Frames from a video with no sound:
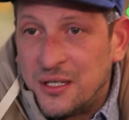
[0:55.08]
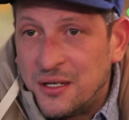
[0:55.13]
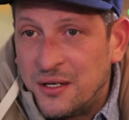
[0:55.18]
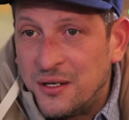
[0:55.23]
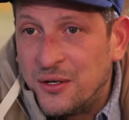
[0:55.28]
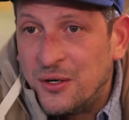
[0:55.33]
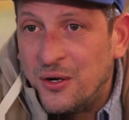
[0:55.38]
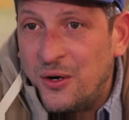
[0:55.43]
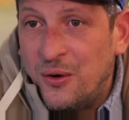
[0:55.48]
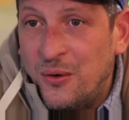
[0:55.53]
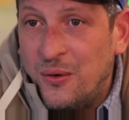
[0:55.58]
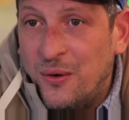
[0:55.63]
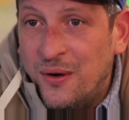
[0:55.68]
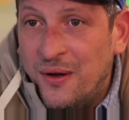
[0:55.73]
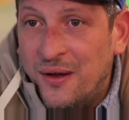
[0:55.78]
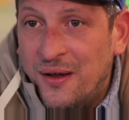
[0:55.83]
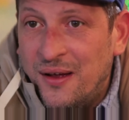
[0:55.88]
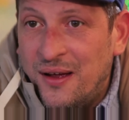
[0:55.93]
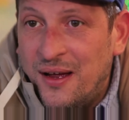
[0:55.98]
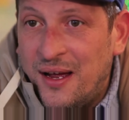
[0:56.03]
gonna go.
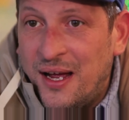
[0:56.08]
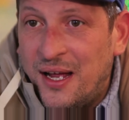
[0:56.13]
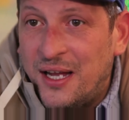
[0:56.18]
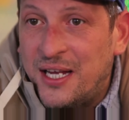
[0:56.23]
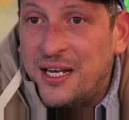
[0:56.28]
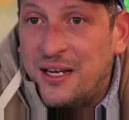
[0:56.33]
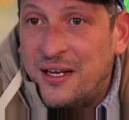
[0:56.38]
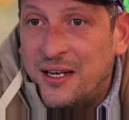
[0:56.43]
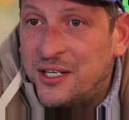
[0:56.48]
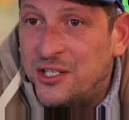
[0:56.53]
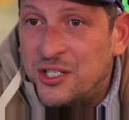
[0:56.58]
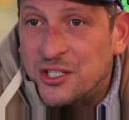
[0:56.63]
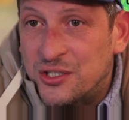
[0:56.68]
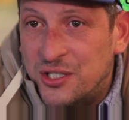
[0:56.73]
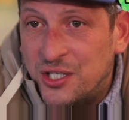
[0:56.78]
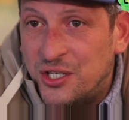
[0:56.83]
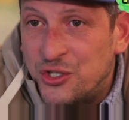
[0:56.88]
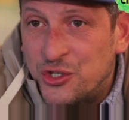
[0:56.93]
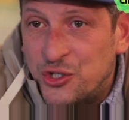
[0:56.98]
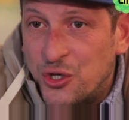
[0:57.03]
He just
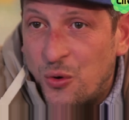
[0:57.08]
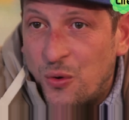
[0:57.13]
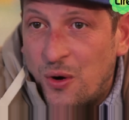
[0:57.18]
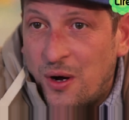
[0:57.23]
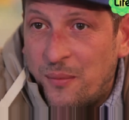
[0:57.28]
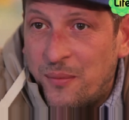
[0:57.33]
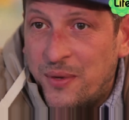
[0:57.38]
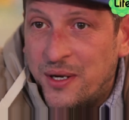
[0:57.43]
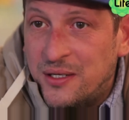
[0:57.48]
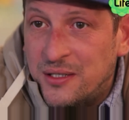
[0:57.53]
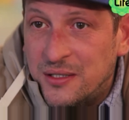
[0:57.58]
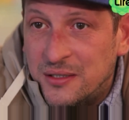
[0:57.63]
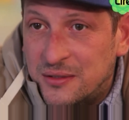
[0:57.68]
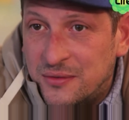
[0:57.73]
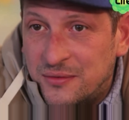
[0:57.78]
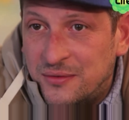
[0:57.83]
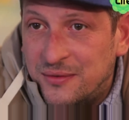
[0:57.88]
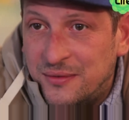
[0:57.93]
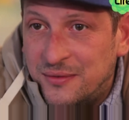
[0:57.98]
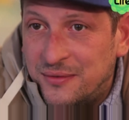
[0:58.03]
didn't show up. He
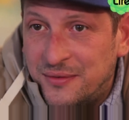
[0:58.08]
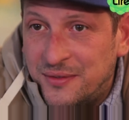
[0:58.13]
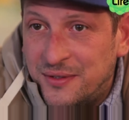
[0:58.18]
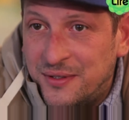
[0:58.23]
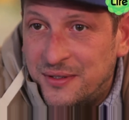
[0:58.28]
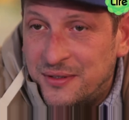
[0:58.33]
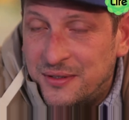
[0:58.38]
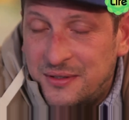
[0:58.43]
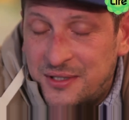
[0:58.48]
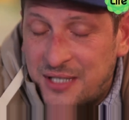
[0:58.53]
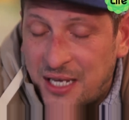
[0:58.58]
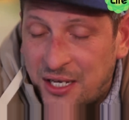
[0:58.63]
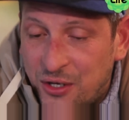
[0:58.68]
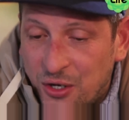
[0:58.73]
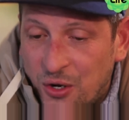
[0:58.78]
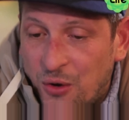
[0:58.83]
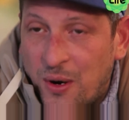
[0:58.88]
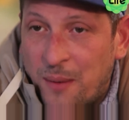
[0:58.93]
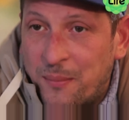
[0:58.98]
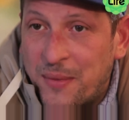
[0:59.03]
just said,
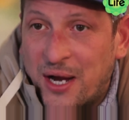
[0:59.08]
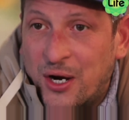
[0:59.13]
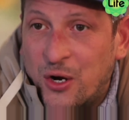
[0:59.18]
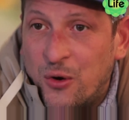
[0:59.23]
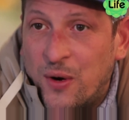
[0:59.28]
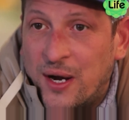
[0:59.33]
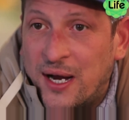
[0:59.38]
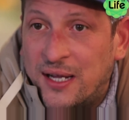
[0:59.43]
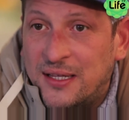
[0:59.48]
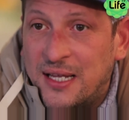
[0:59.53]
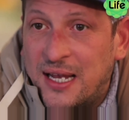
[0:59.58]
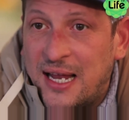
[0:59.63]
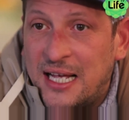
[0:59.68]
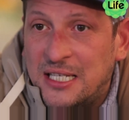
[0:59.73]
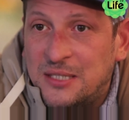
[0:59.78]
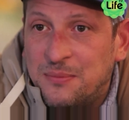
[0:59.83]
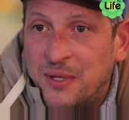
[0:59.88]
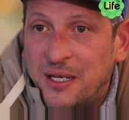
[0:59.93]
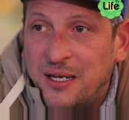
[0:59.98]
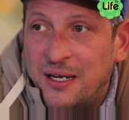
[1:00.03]
no, I'm not going at the
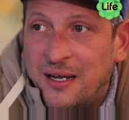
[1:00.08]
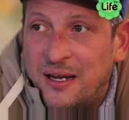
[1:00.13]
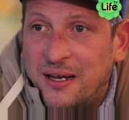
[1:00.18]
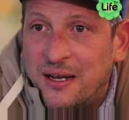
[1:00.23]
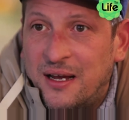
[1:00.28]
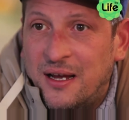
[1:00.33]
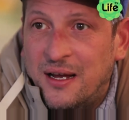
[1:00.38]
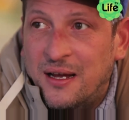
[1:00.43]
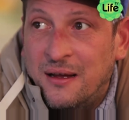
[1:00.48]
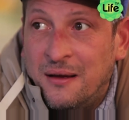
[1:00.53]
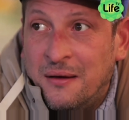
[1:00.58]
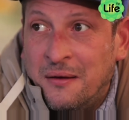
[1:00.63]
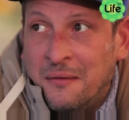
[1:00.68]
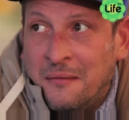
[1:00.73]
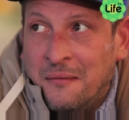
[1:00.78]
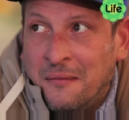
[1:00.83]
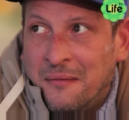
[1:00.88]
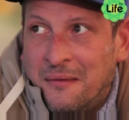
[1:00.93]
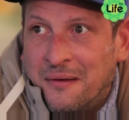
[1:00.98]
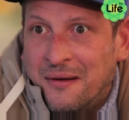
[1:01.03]
last minute. And I
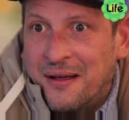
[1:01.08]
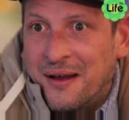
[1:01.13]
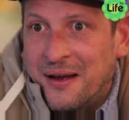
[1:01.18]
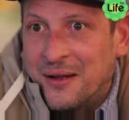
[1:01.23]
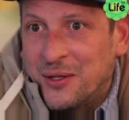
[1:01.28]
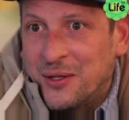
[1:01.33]
got on